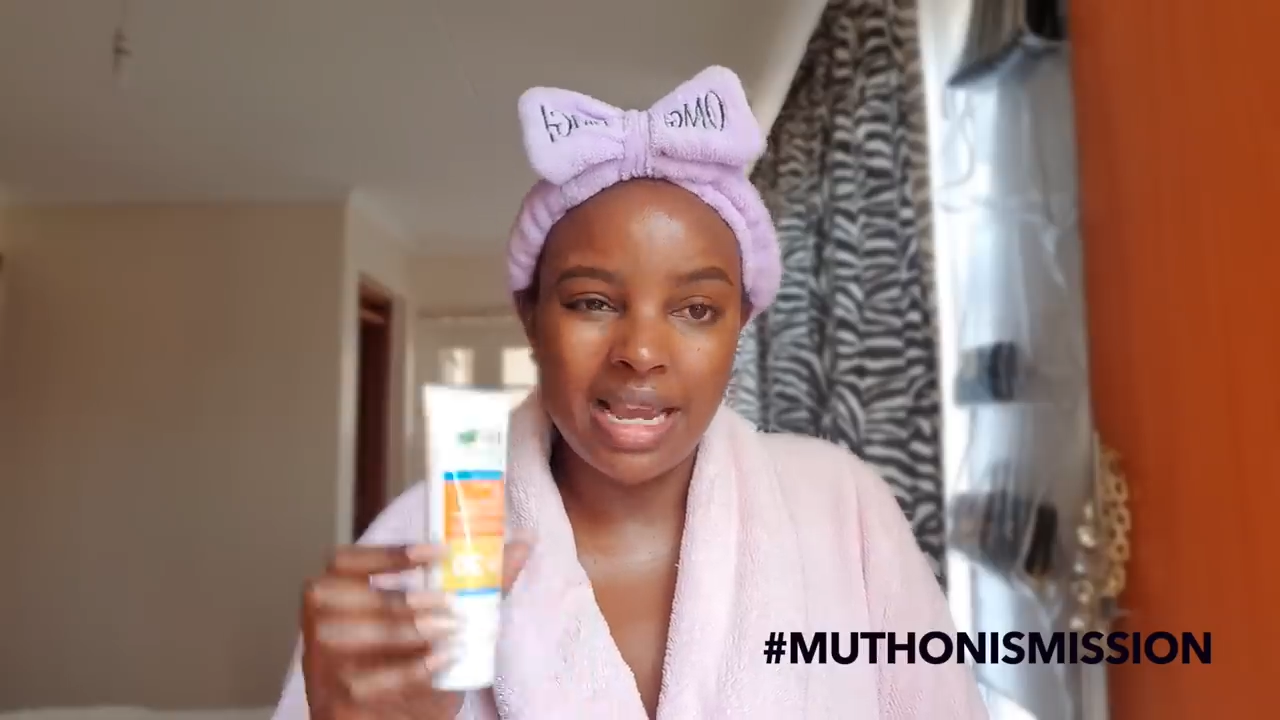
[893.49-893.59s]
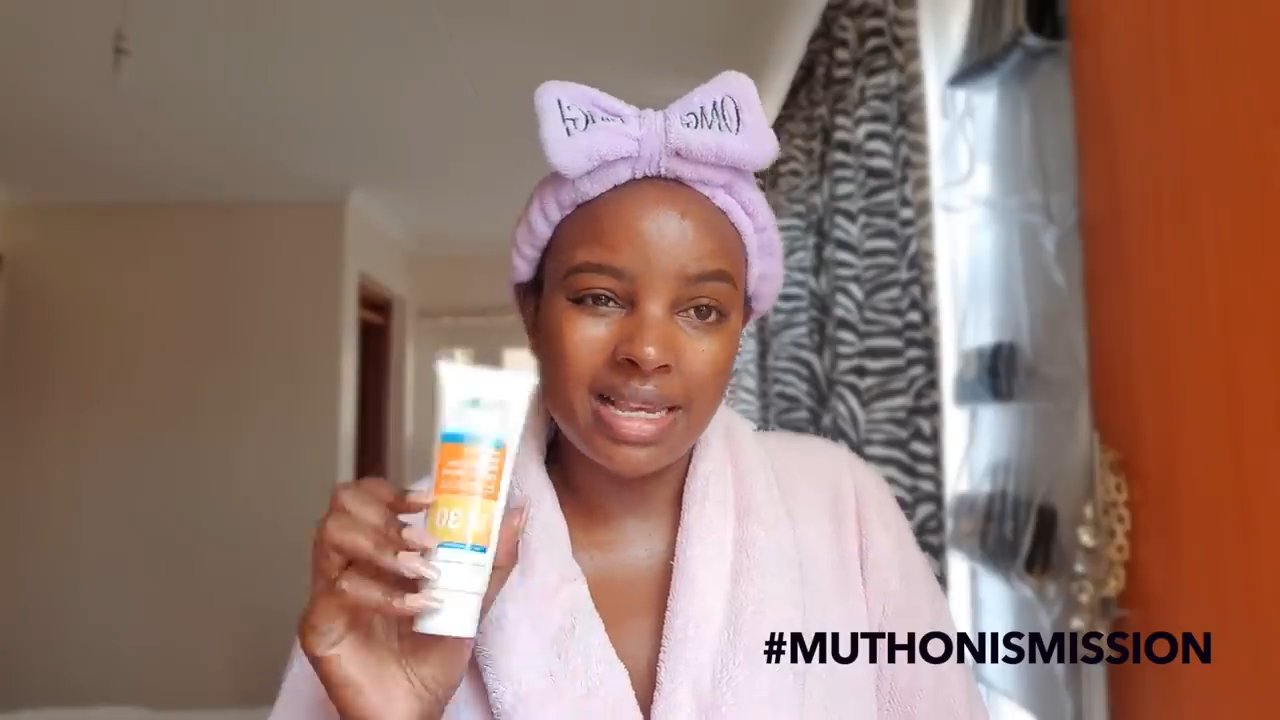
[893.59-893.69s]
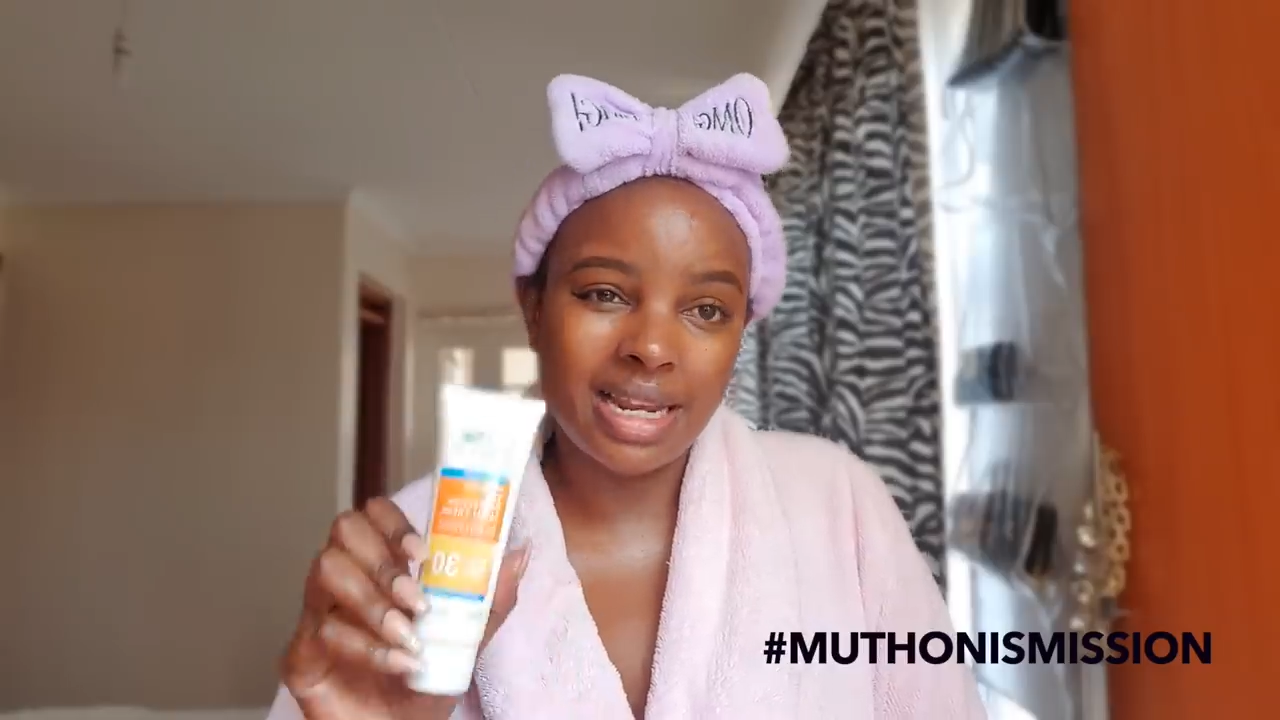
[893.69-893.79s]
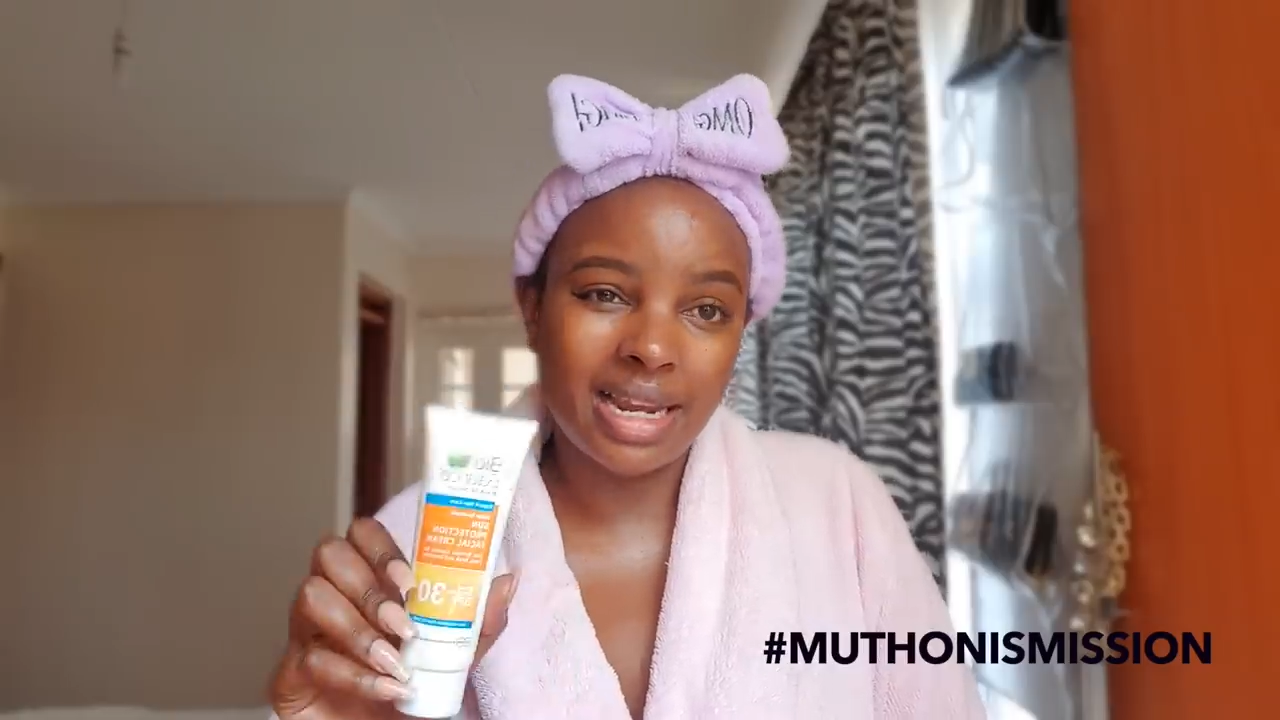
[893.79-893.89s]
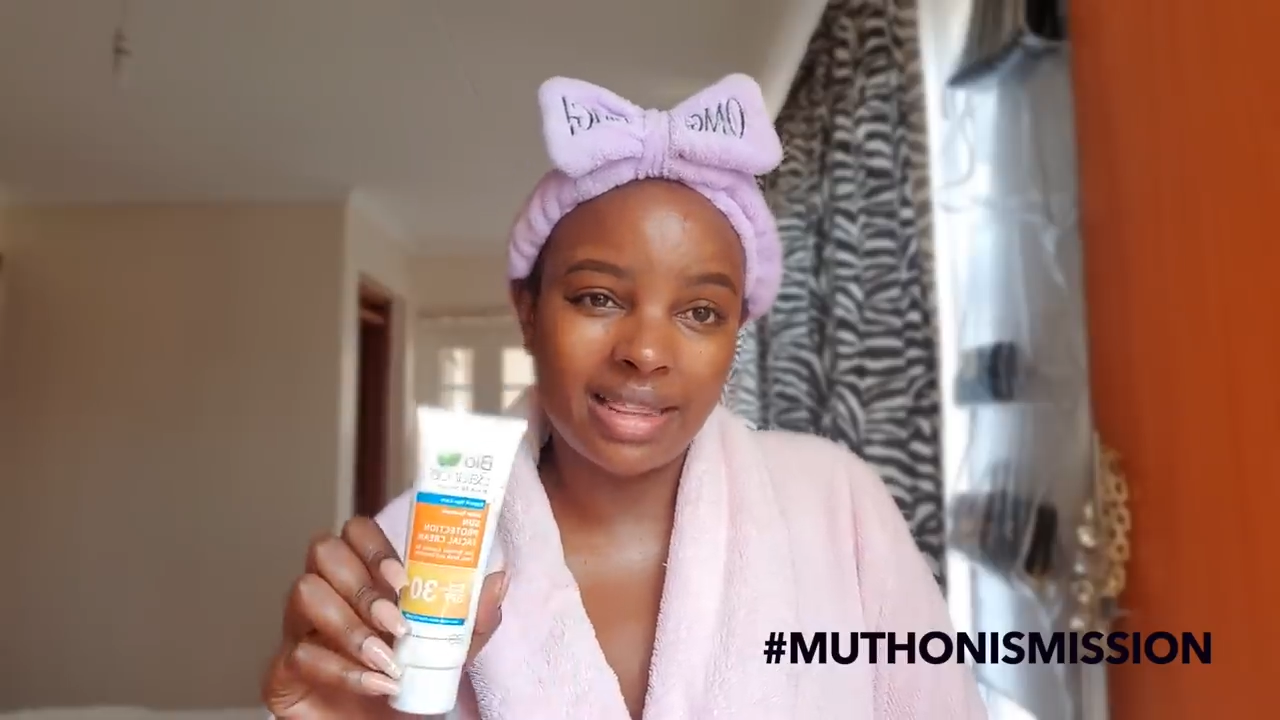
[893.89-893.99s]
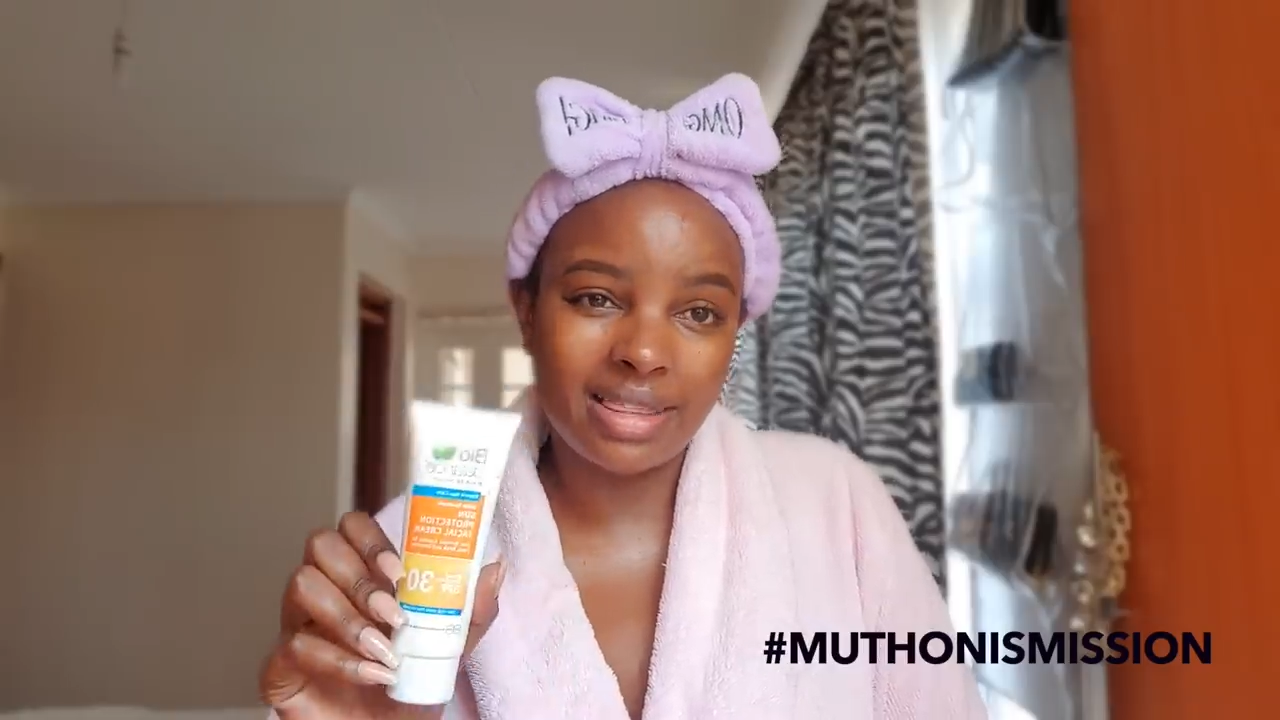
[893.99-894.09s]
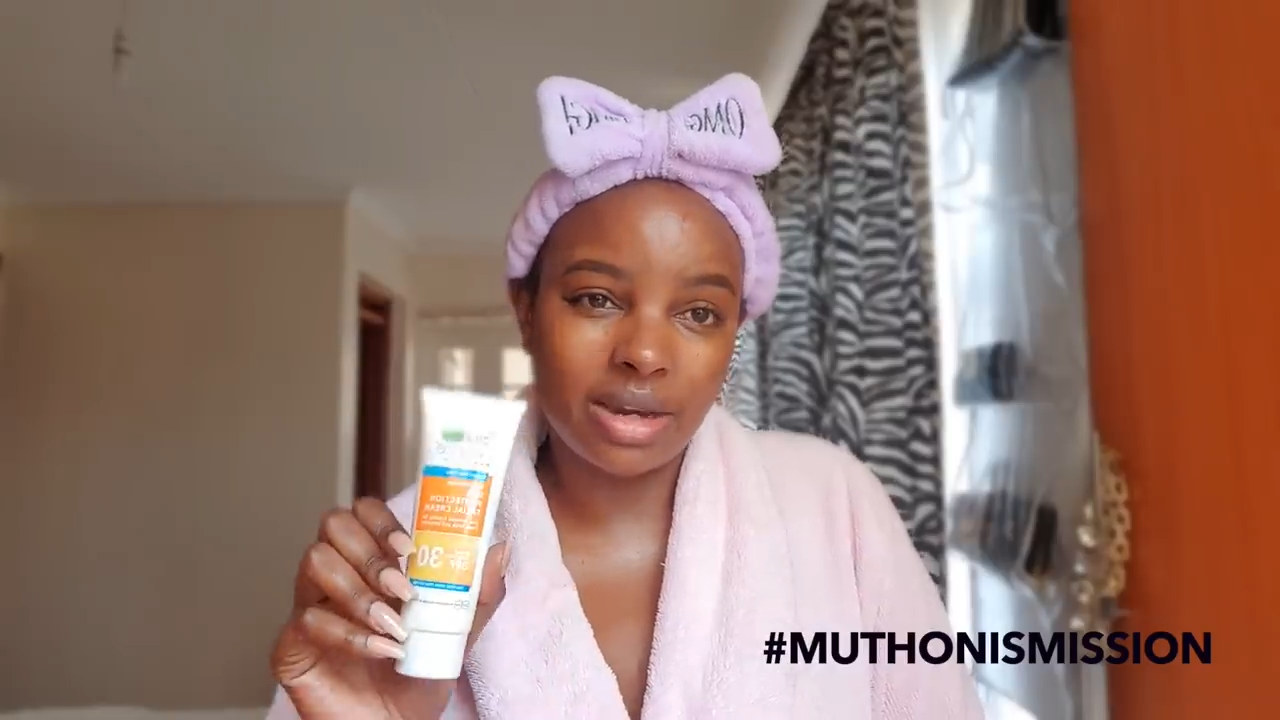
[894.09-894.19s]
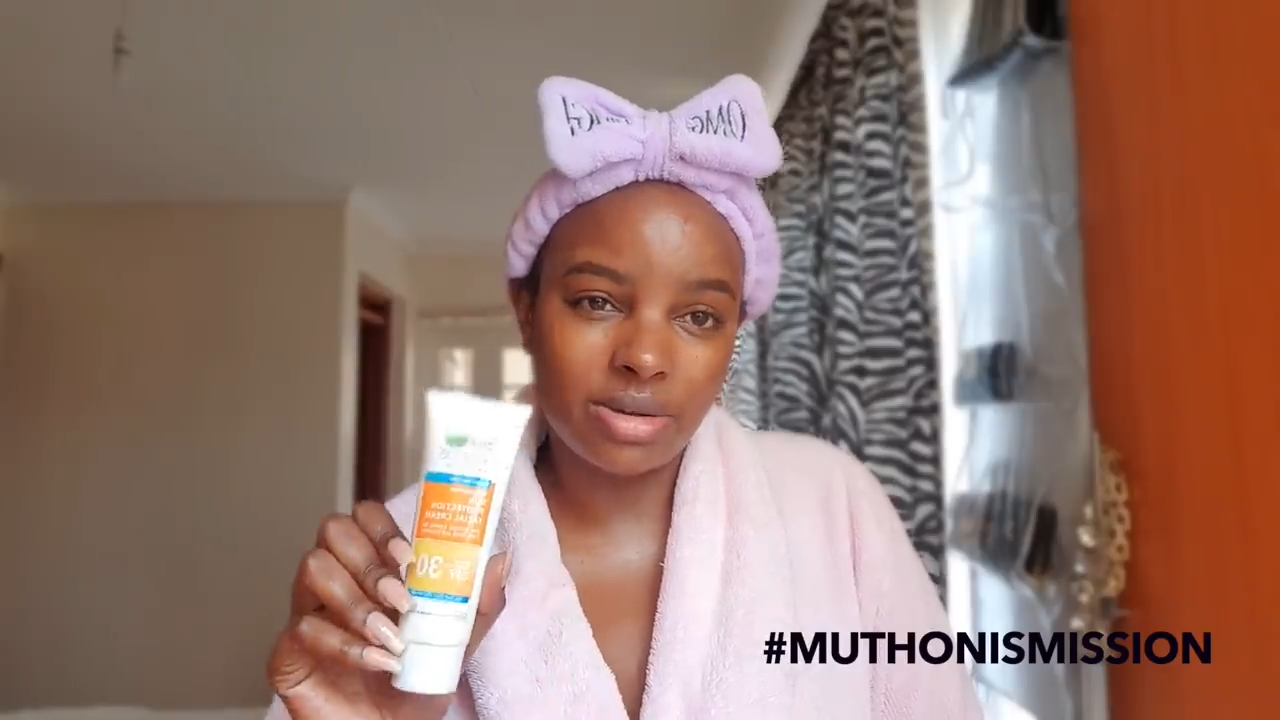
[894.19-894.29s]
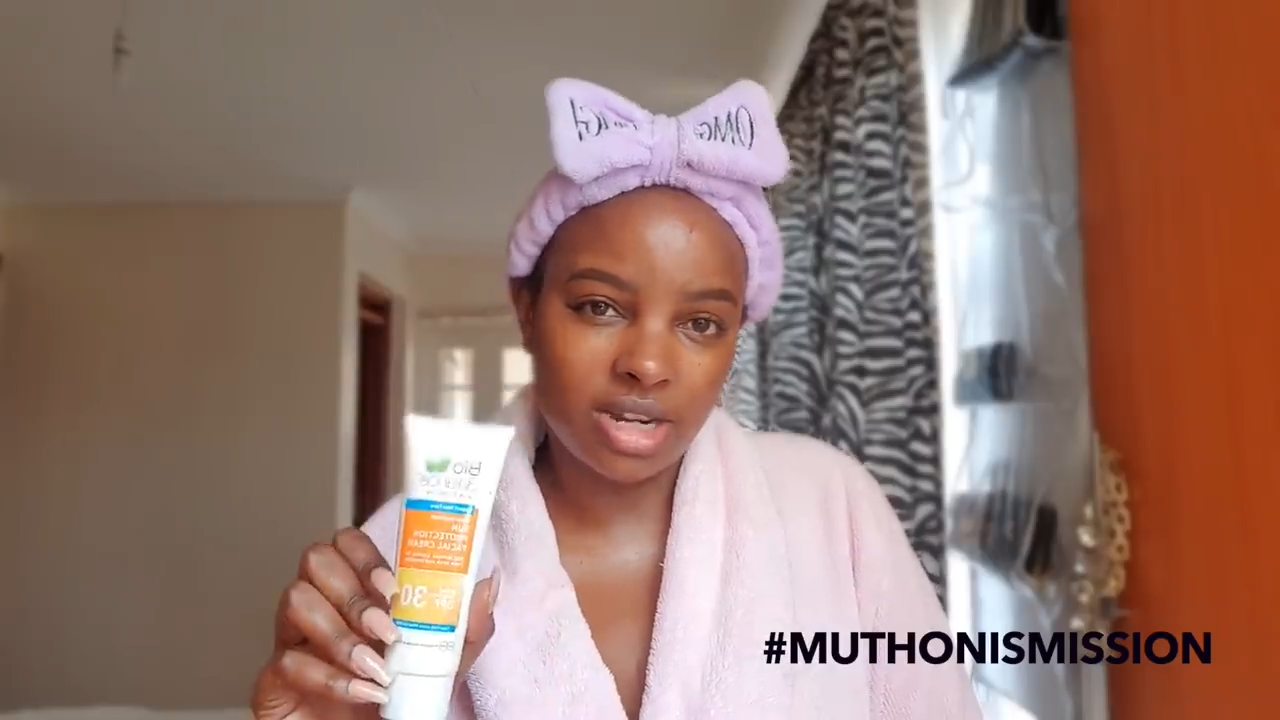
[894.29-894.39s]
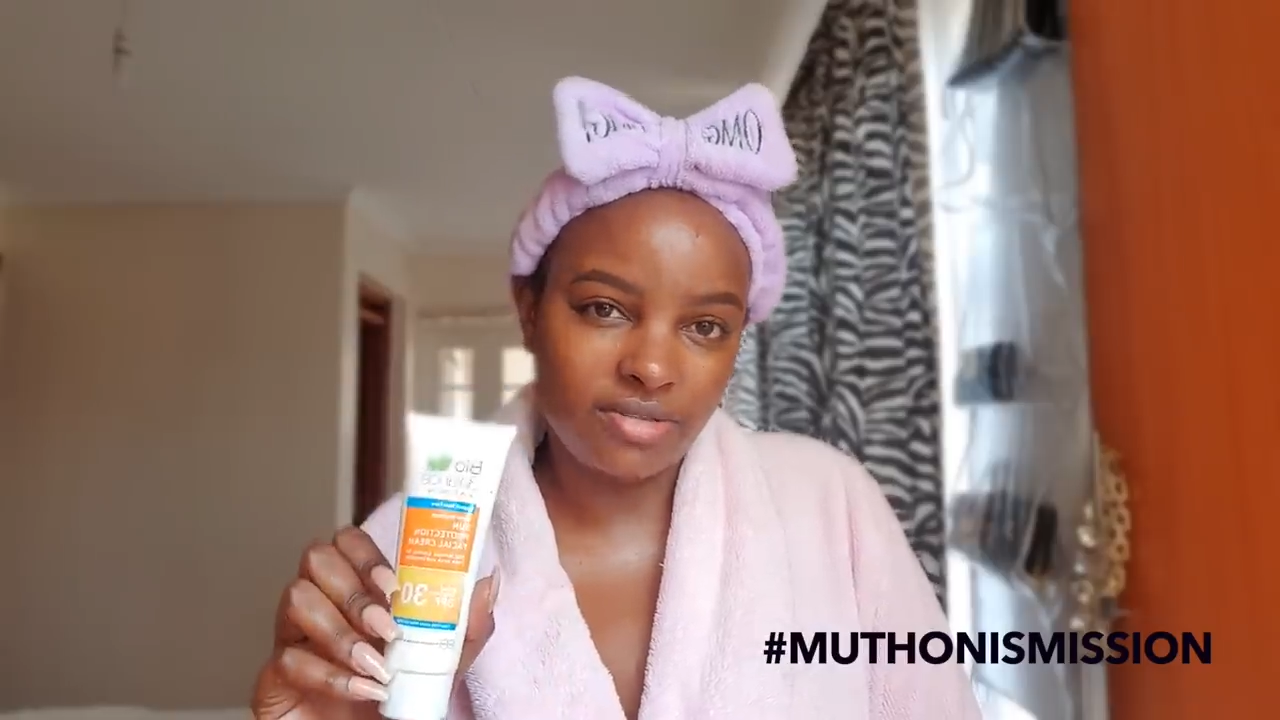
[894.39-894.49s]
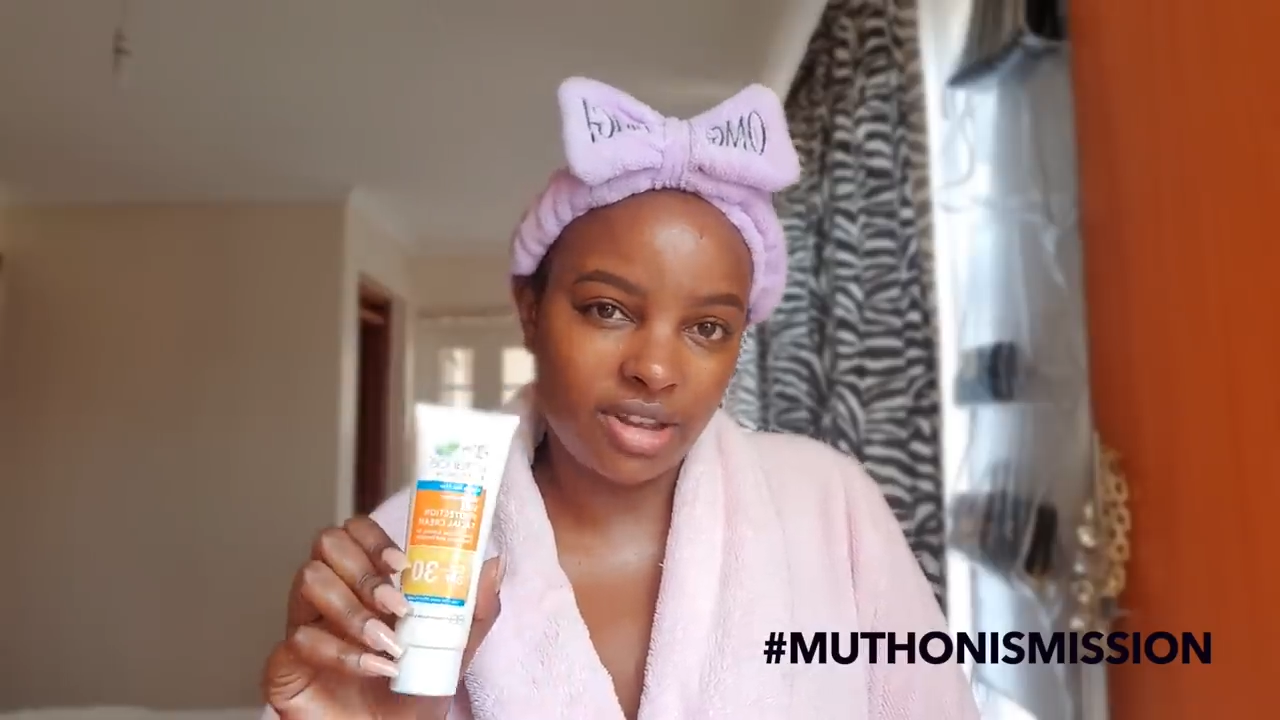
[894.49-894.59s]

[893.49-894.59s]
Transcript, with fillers: it's like a thousand